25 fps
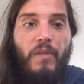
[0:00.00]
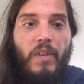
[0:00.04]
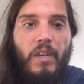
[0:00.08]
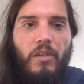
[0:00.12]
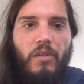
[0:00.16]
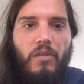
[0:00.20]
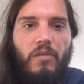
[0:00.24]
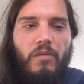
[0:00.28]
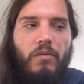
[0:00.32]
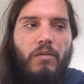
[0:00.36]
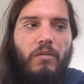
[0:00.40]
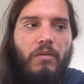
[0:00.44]

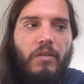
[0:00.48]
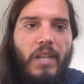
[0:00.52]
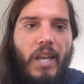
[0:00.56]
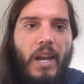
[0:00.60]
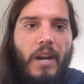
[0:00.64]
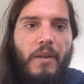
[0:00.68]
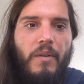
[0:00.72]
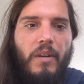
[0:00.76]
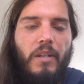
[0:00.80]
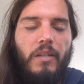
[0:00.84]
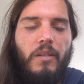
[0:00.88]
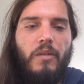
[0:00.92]
fictional
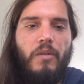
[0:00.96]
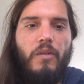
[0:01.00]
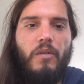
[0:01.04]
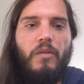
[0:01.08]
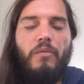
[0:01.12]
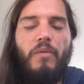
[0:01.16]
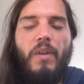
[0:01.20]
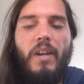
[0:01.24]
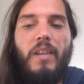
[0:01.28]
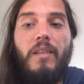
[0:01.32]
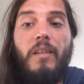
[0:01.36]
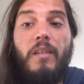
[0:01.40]
characters
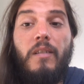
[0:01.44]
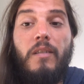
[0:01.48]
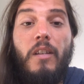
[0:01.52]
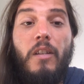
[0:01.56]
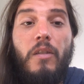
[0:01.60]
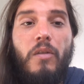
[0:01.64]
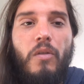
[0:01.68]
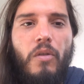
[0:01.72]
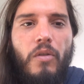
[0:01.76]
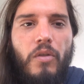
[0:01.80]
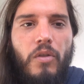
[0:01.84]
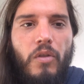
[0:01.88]
right these are
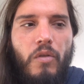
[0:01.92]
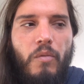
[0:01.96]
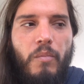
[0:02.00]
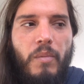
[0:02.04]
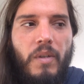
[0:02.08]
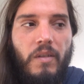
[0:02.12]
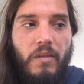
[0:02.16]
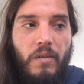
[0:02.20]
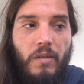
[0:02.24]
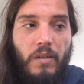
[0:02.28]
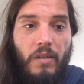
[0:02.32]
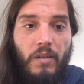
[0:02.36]
not
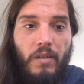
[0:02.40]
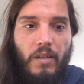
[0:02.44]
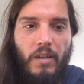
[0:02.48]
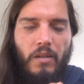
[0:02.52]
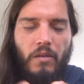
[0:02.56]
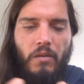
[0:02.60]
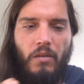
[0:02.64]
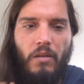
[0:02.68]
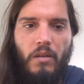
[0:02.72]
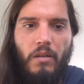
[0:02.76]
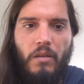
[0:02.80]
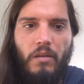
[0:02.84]
humans these are
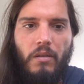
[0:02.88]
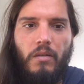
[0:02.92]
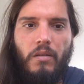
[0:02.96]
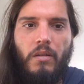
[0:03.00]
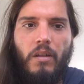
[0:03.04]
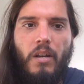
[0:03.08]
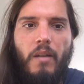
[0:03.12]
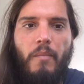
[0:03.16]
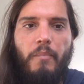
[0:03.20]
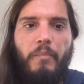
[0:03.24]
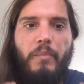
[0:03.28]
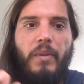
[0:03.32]
not
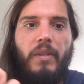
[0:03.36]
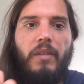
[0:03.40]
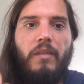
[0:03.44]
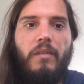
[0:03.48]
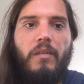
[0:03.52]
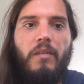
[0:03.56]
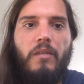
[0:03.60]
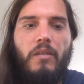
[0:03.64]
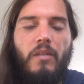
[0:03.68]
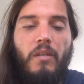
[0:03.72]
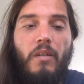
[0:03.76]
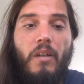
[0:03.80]

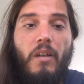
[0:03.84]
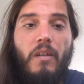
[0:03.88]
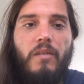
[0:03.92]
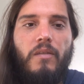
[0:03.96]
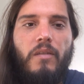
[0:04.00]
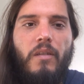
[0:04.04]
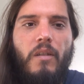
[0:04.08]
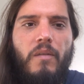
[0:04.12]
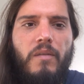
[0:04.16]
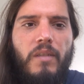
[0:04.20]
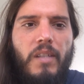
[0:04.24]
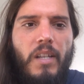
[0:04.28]
compasses not
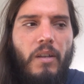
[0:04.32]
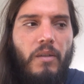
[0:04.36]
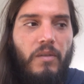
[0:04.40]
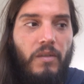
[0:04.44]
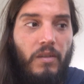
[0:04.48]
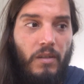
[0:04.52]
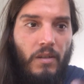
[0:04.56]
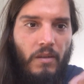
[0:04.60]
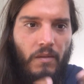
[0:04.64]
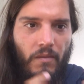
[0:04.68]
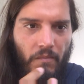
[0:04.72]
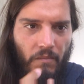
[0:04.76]
sandals
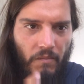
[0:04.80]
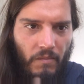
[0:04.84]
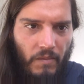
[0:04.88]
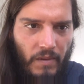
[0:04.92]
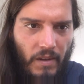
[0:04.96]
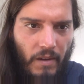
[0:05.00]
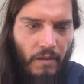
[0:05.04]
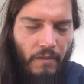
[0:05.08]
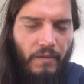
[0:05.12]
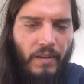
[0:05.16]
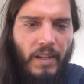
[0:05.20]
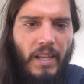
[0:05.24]
in
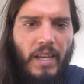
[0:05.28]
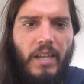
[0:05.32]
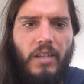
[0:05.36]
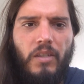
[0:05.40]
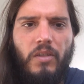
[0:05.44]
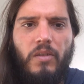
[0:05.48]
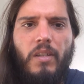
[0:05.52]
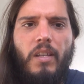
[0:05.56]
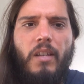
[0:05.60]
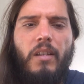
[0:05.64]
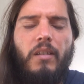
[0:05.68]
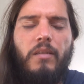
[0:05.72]
the
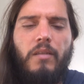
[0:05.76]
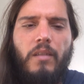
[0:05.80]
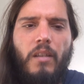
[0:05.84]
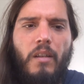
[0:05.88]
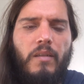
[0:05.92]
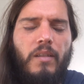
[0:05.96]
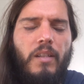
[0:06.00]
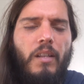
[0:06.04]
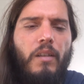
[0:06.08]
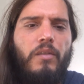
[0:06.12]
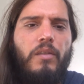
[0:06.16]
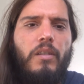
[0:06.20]
flesh the
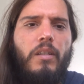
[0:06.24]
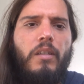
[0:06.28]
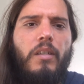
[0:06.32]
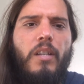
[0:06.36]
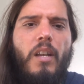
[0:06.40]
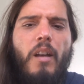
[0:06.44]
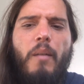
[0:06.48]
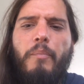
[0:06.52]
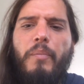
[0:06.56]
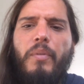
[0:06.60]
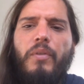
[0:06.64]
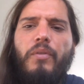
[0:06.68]
sandals and
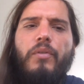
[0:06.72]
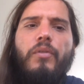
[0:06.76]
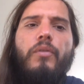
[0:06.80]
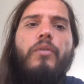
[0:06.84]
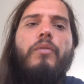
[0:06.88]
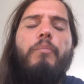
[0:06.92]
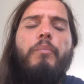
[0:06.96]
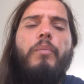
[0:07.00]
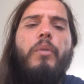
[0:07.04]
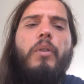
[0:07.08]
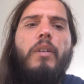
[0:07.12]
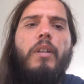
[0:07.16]
compasses
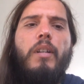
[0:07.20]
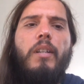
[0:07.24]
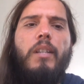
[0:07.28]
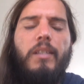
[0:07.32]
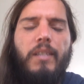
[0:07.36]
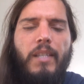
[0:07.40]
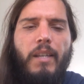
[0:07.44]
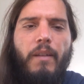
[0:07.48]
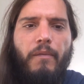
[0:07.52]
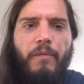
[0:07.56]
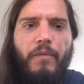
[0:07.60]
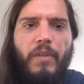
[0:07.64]
but
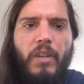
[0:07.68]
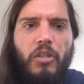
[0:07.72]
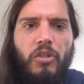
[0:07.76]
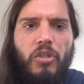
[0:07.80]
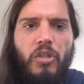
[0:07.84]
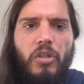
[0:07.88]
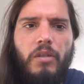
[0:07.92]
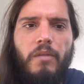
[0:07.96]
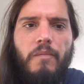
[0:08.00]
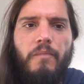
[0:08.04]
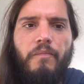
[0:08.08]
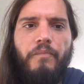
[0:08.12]
it's a
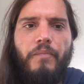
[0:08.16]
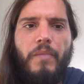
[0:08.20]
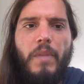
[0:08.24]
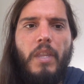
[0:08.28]
fiction